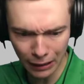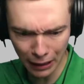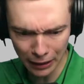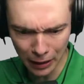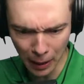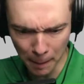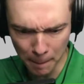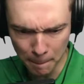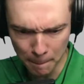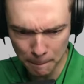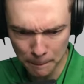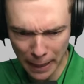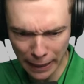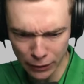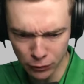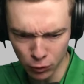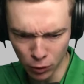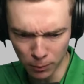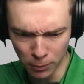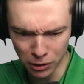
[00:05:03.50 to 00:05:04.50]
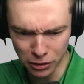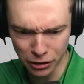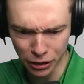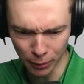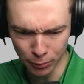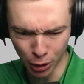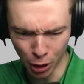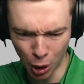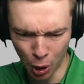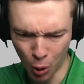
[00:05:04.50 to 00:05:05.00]
like a bedroom or
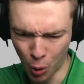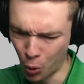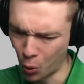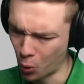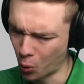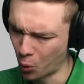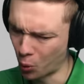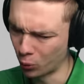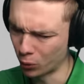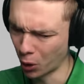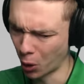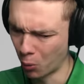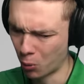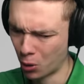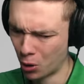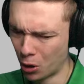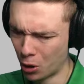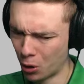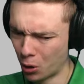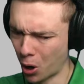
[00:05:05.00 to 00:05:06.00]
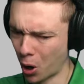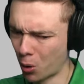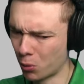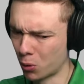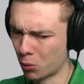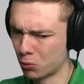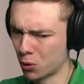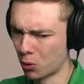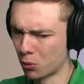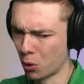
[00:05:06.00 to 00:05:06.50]
something. Oh, no. Oh,
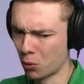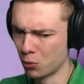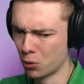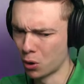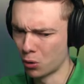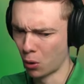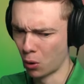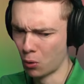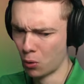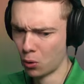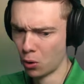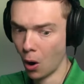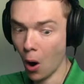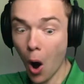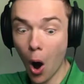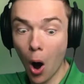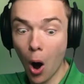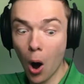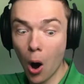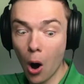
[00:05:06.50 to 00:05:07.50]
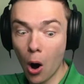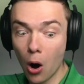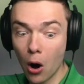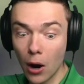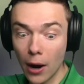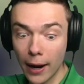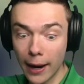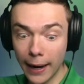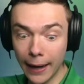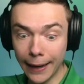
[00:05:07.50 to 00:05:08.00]
no.
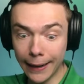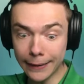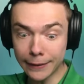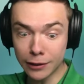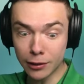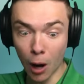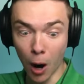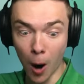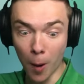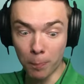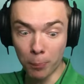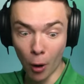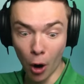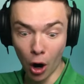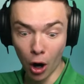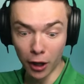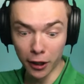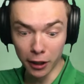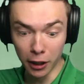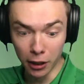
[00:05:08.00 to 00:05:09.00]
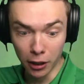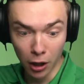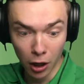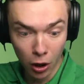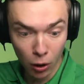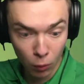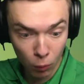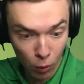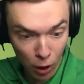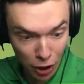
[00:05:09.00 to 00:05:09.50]
It's our party!
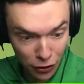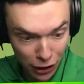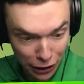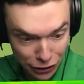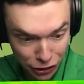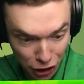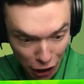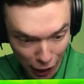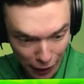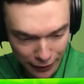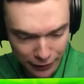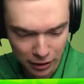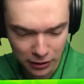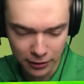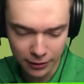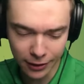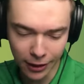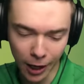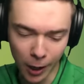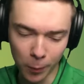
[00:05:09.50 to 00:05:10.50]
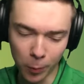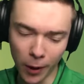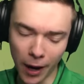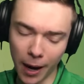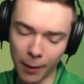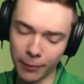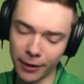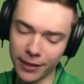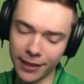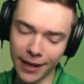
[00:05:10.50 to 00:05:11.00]
We're the giant cupcake.
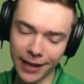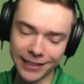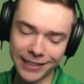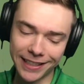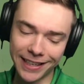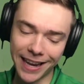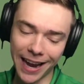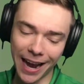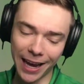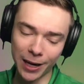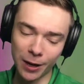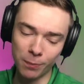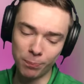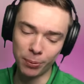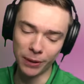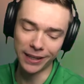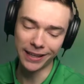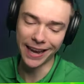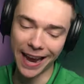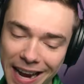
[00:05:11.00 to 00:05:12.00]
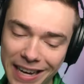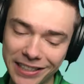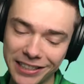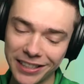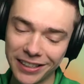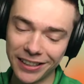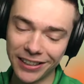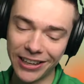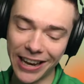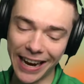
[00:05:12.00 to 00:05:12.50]
I mean, there's gotta be, guys.
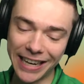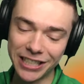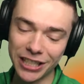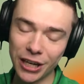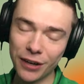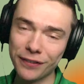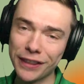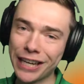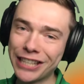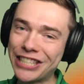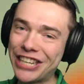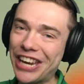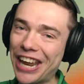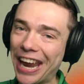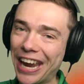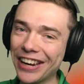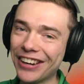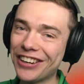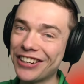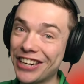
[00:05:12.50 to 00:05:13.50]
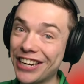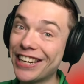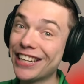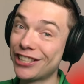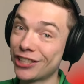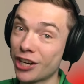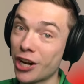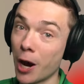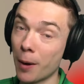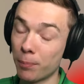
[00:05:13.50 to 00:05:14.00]
Guys, if there's an alien in
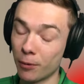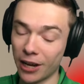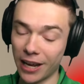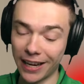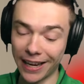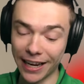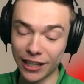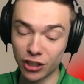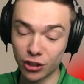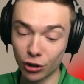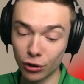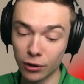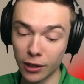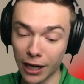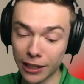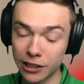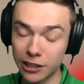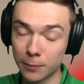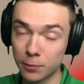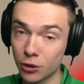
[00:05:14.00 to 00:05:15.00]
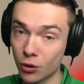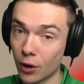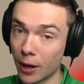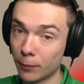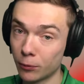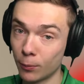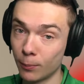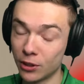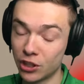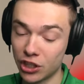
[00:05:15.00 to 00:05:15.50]
this cupcake and you're not
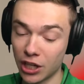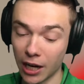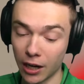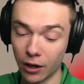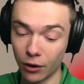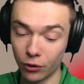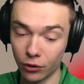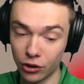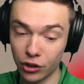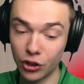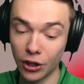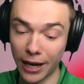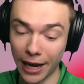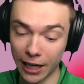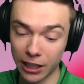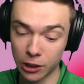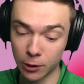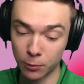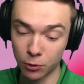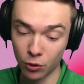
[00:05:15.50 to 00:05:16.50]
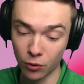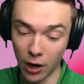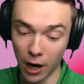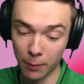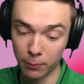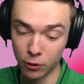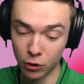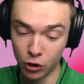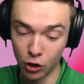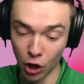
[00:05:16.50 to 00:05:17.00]
subscribed to my channel, you gotta subscribe.
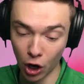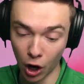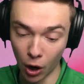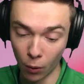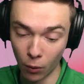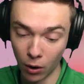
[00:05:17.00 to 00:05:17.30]
Go.